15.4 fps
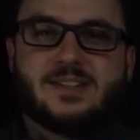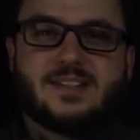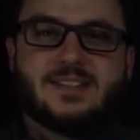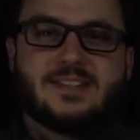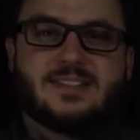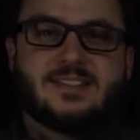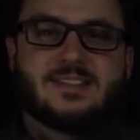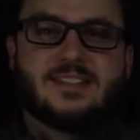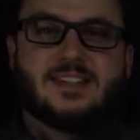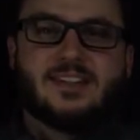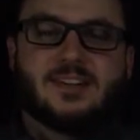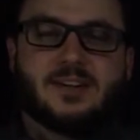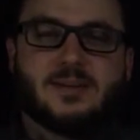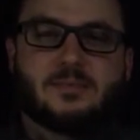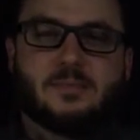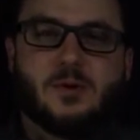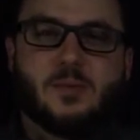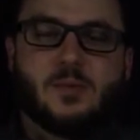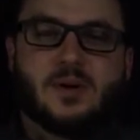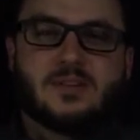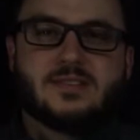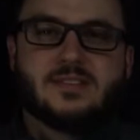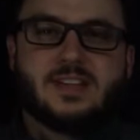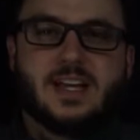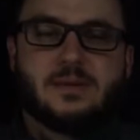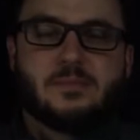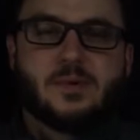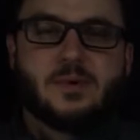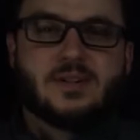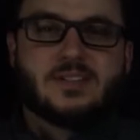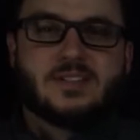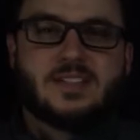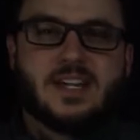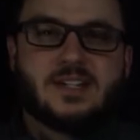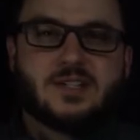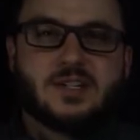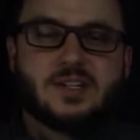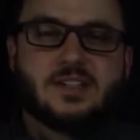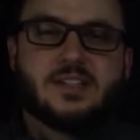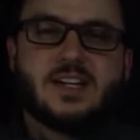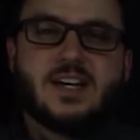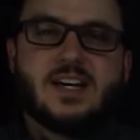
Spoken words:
This is another Portworx Lightboard session.